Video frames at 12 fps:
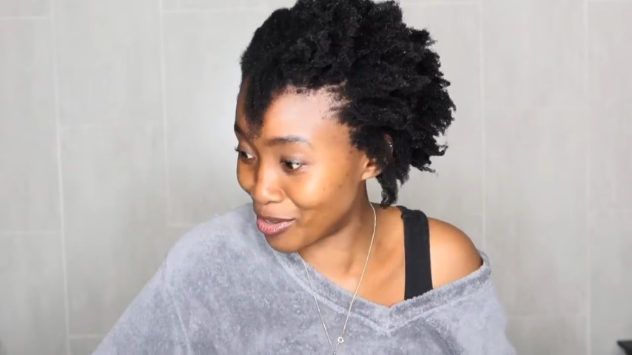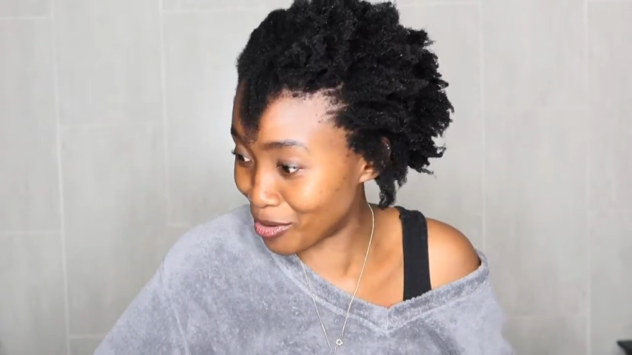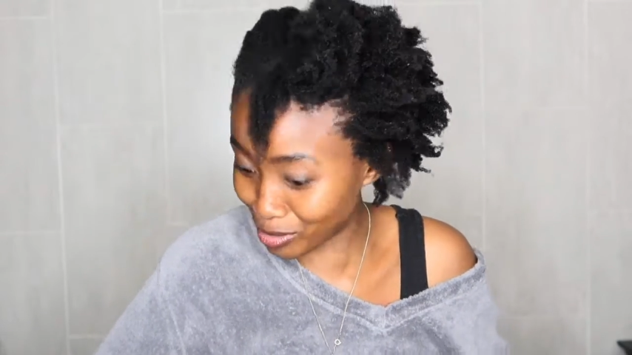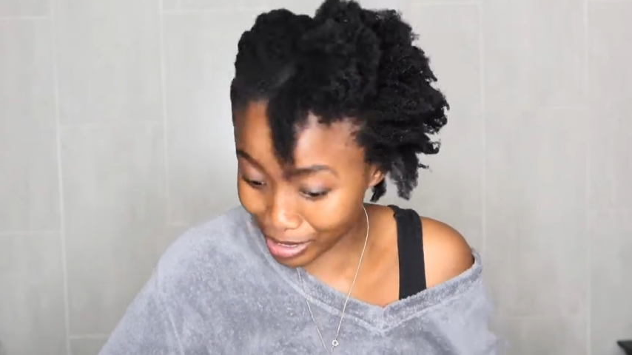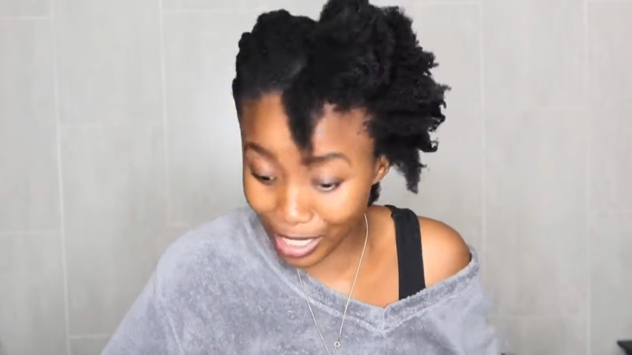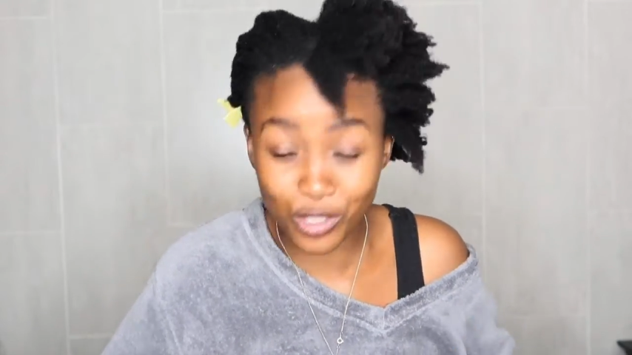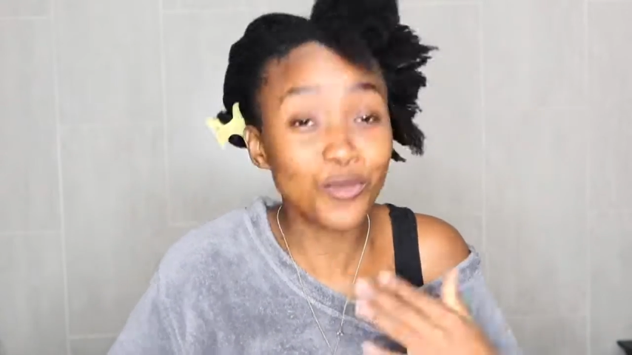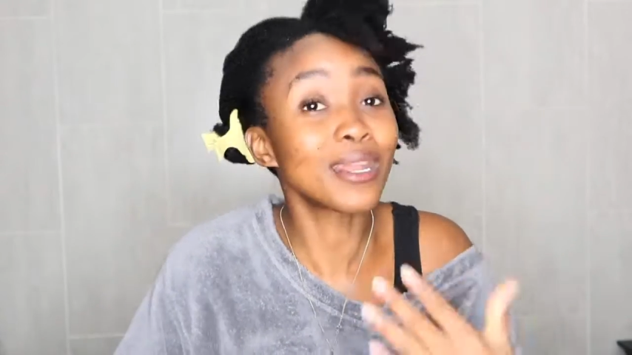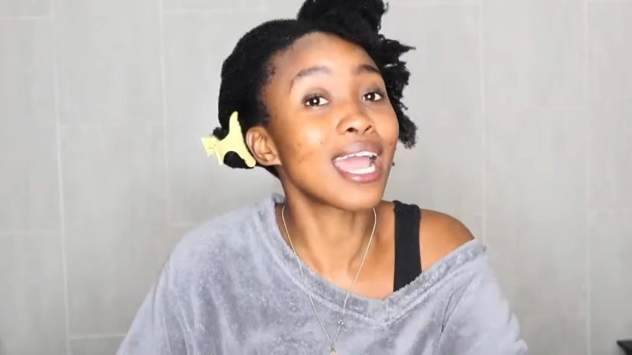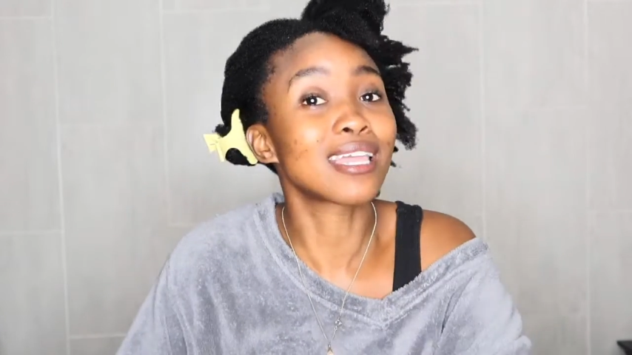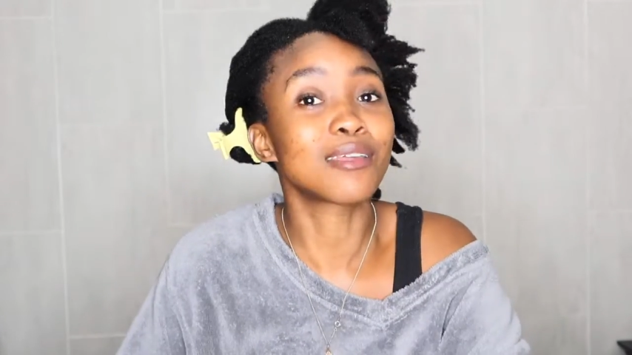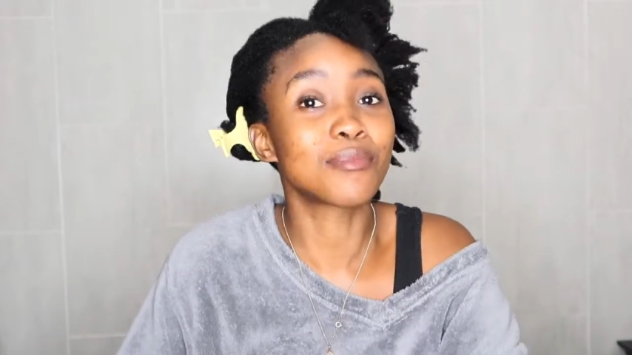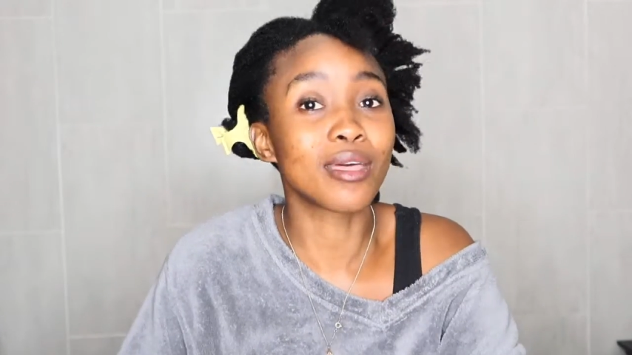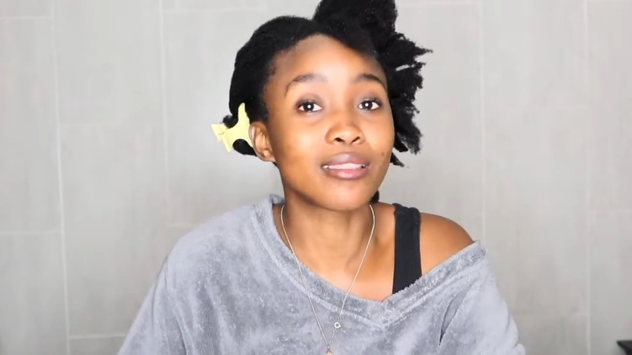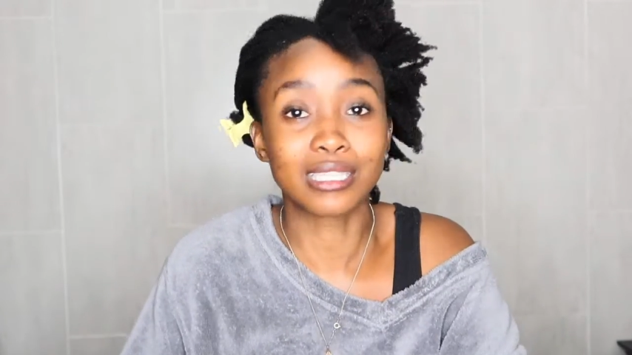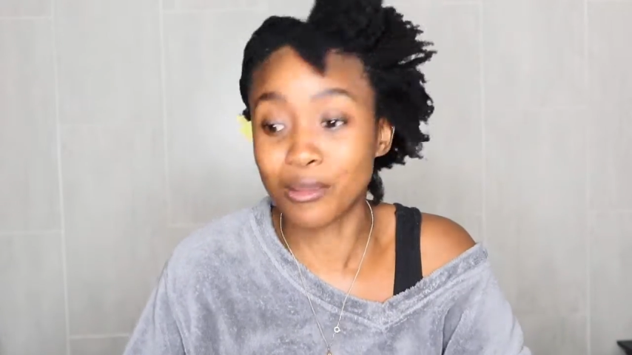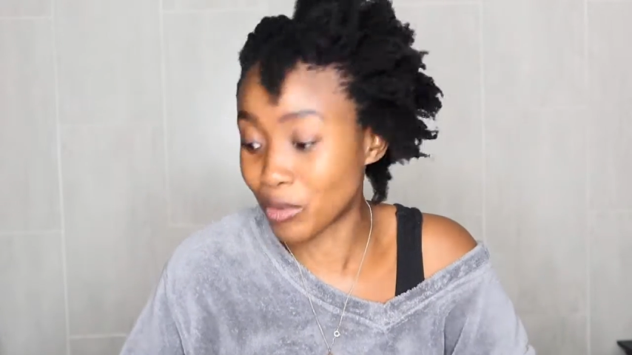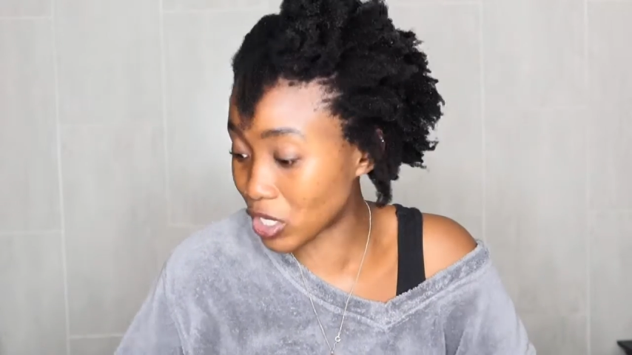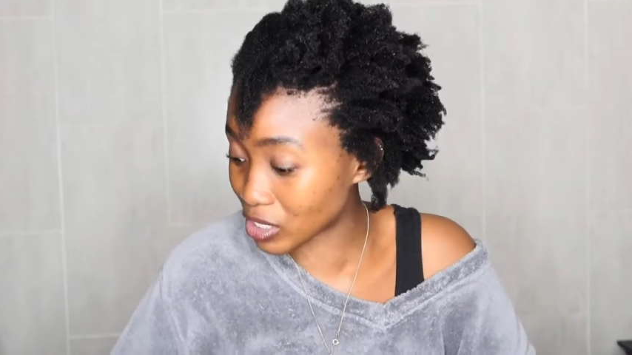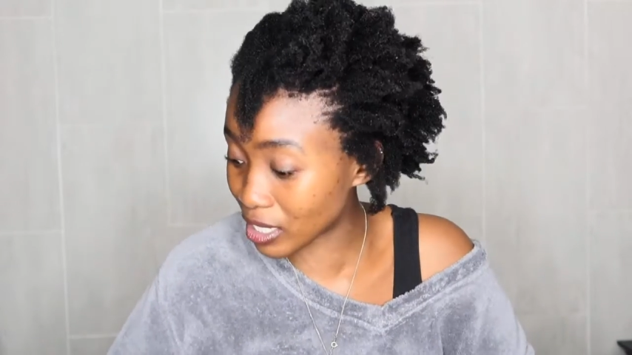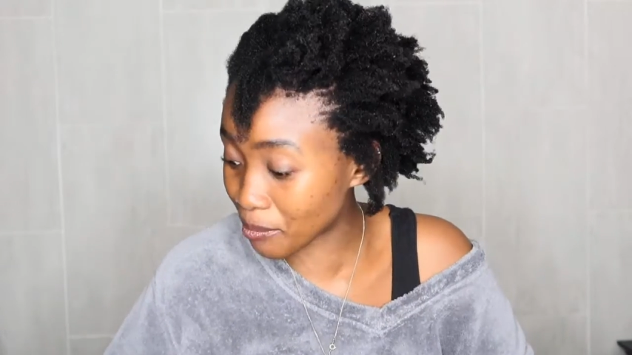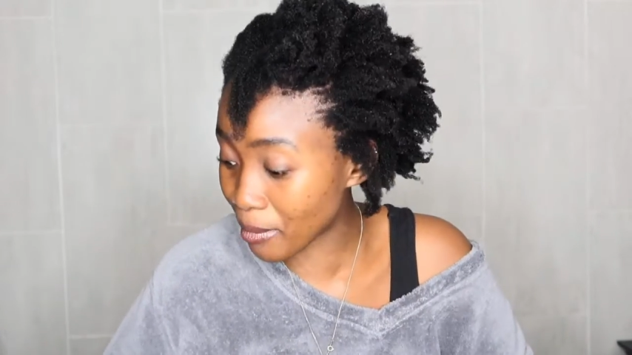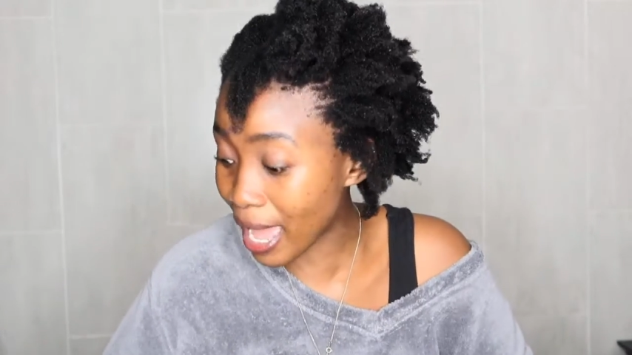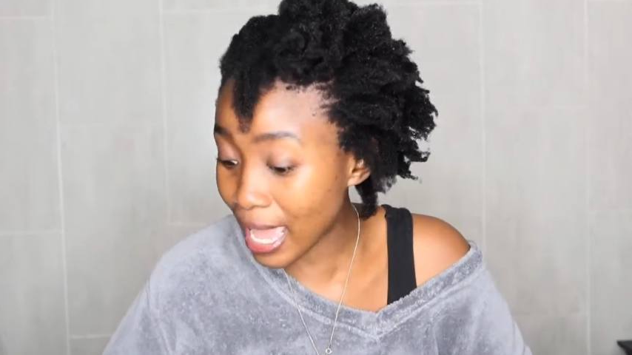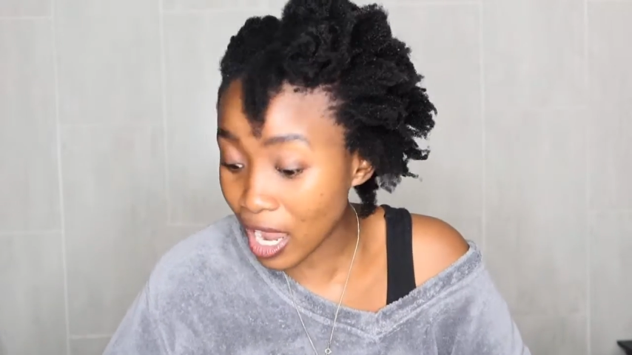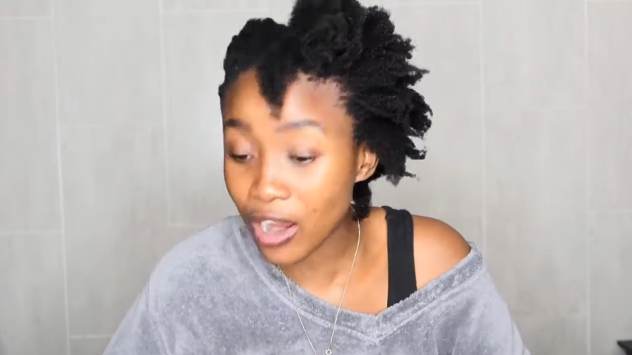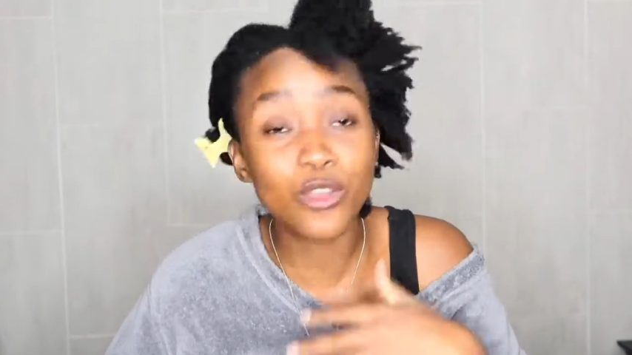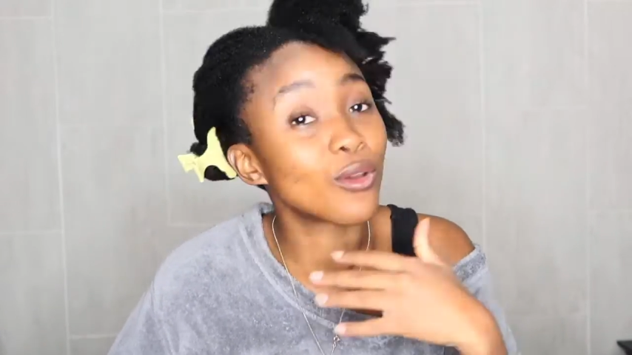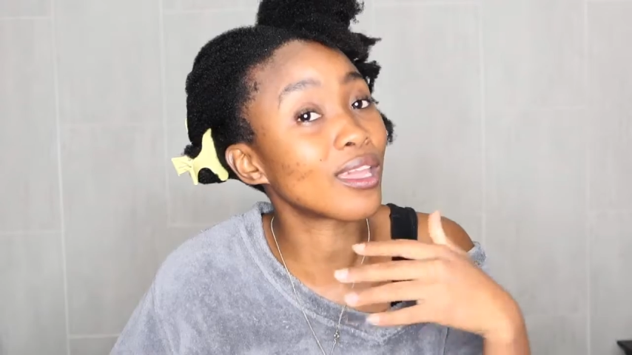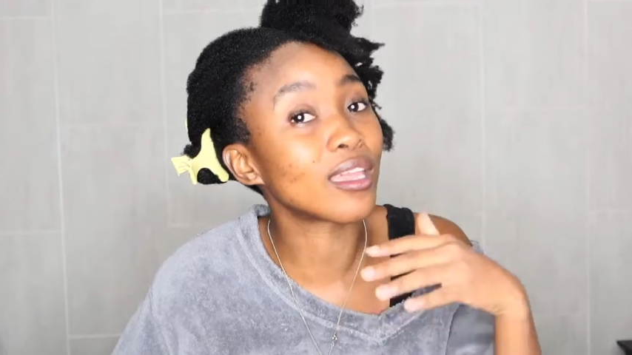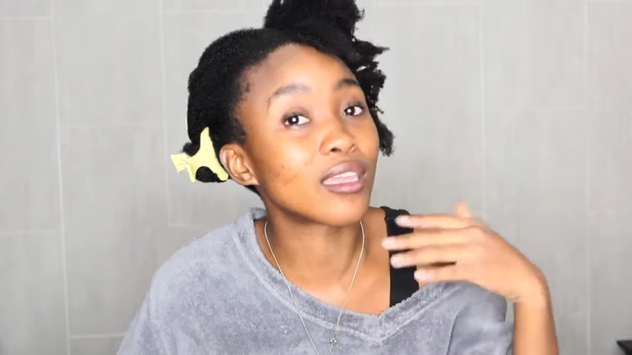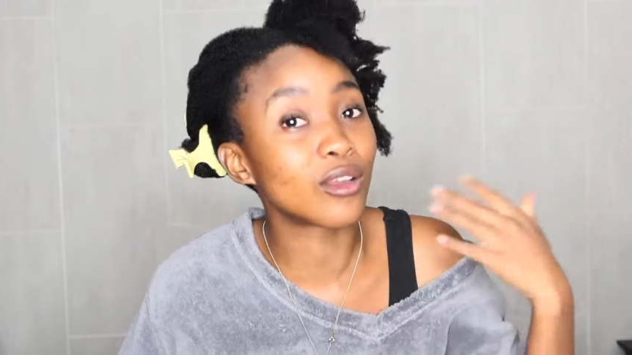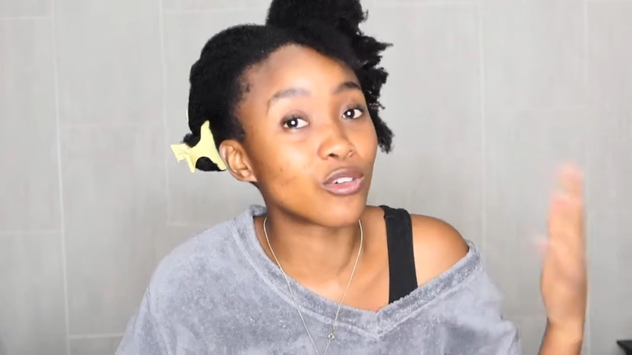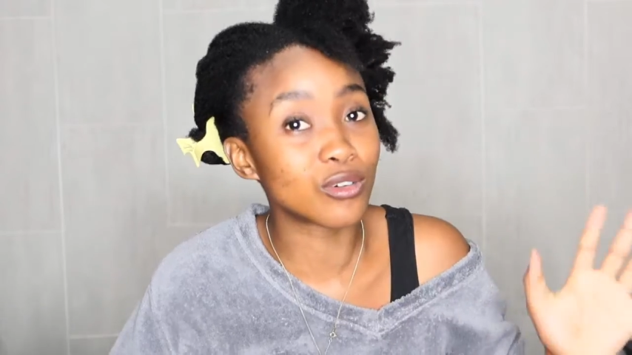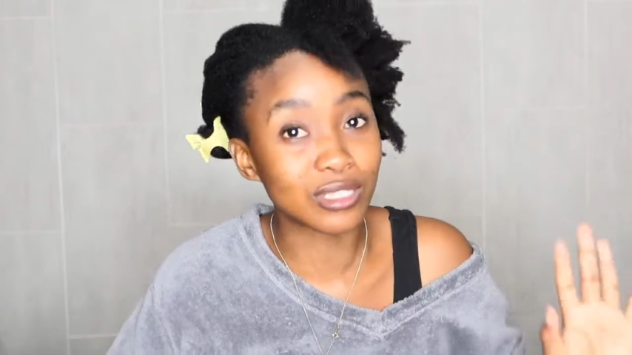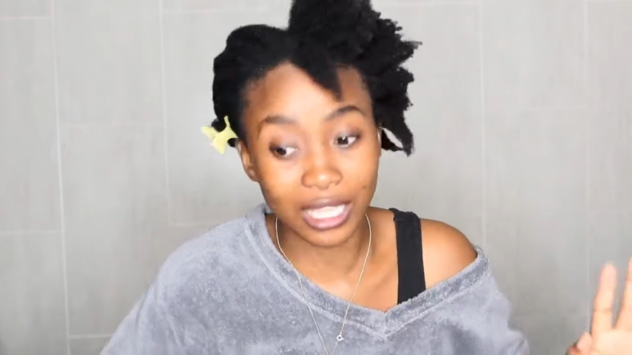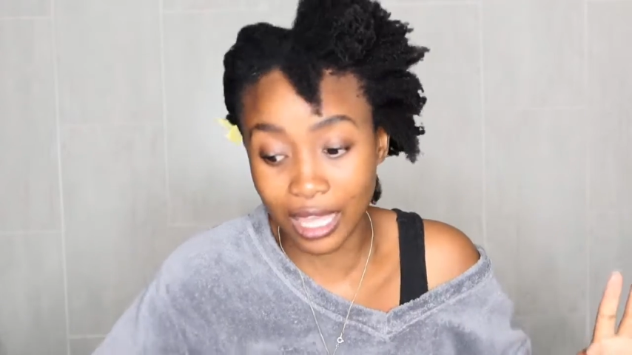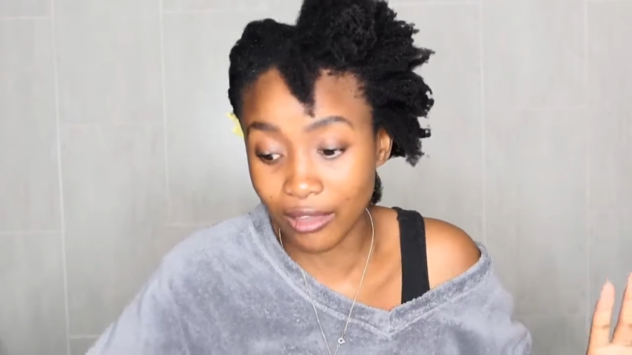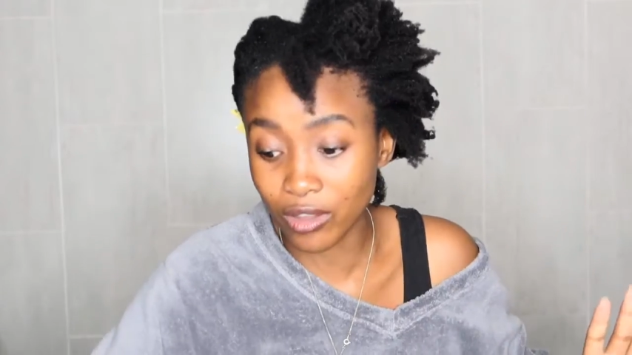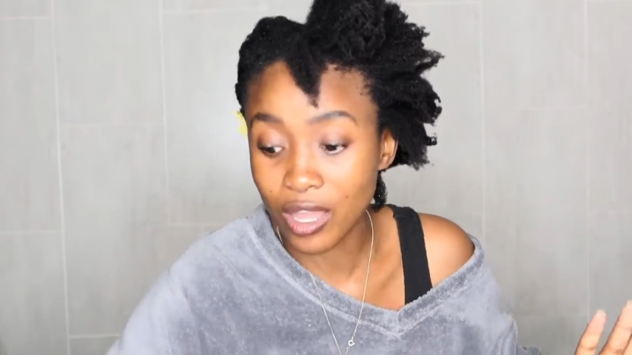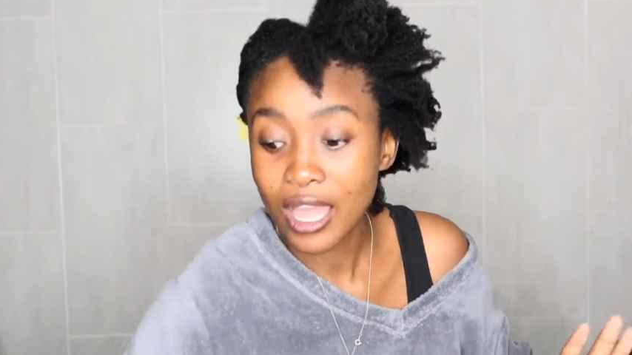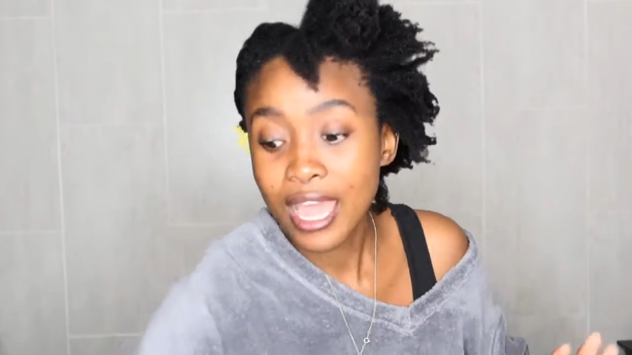you know, so that you and I can be on the same page, and then my hair and your hair can grow together.